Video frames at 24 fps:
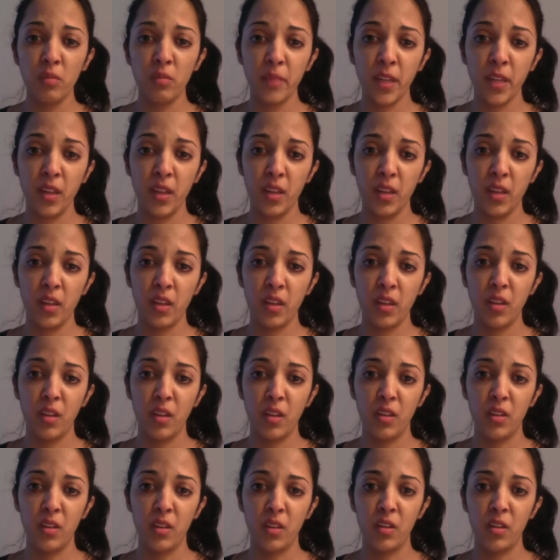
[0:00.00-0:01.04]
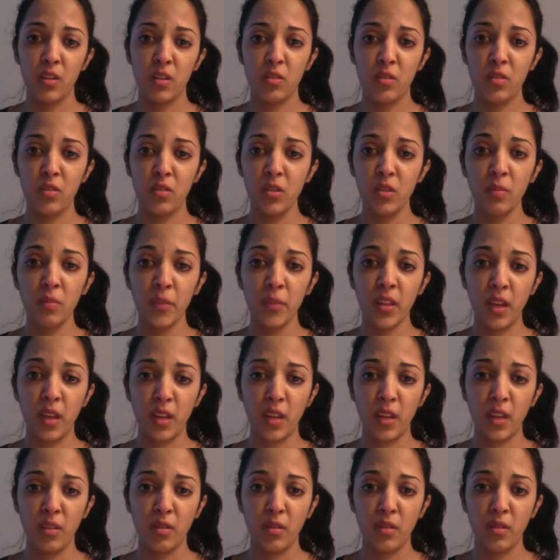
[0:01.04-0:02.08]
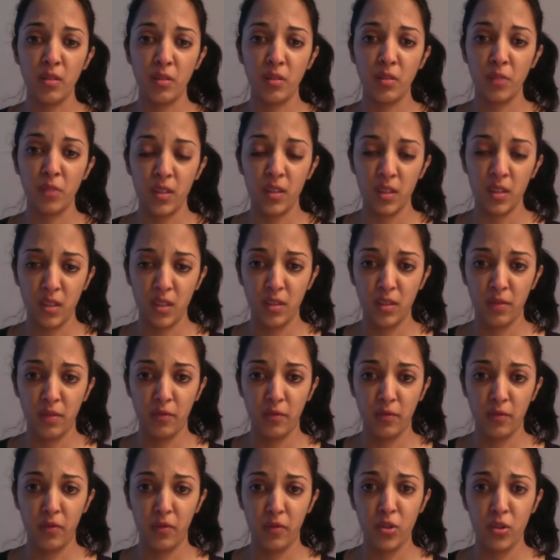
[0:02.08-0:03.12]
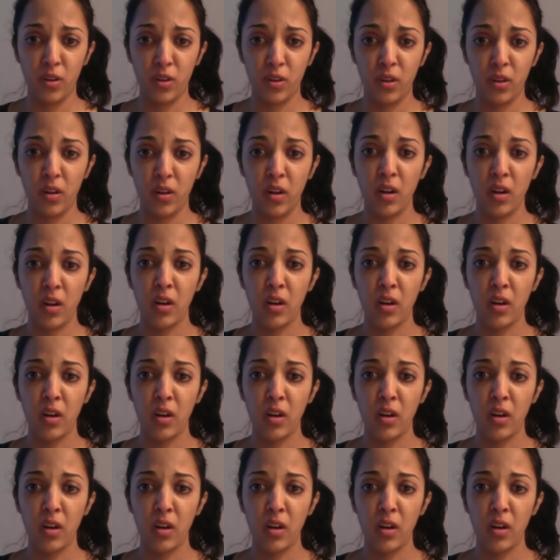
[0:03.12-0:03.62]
me, you told me that you could really see a future.